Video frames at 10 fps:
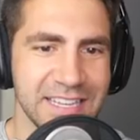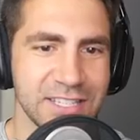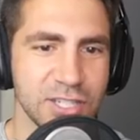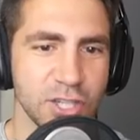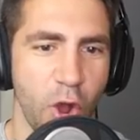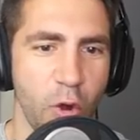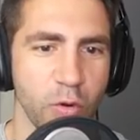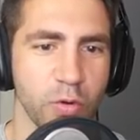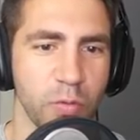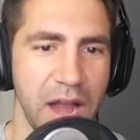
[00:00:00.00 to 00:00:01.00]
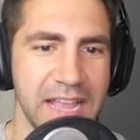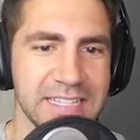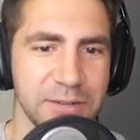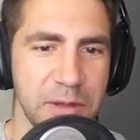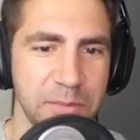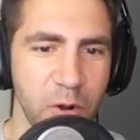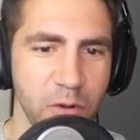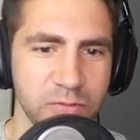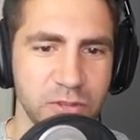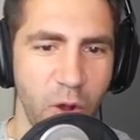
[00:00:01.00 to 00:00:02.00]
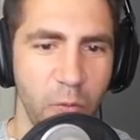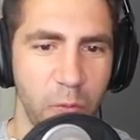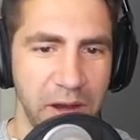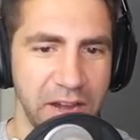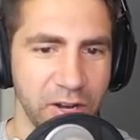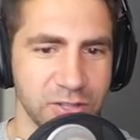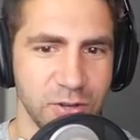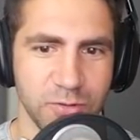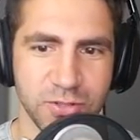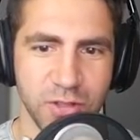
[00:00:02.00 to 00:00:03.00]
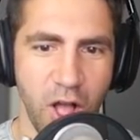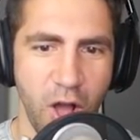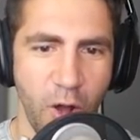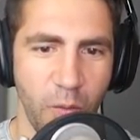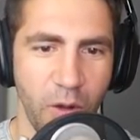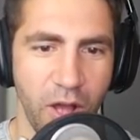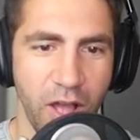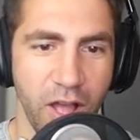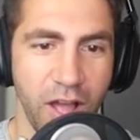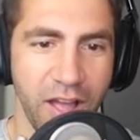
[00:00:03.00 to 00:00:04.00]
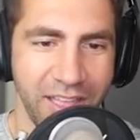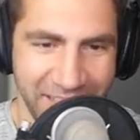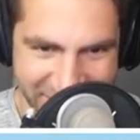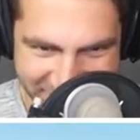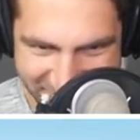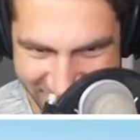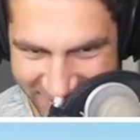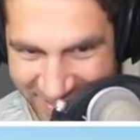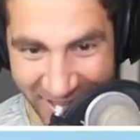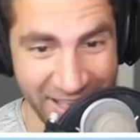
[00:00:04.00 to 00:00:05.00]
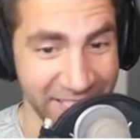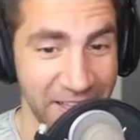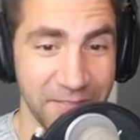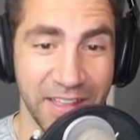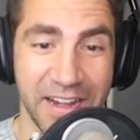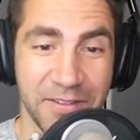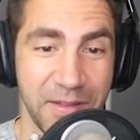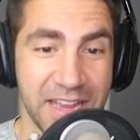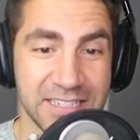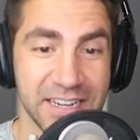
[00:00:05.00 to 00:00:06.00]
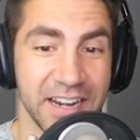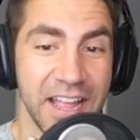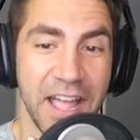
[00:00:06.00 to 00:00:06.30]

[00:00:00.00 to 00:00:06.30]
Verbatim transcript: is so crazy. We move so weird and so slow. I love that animation.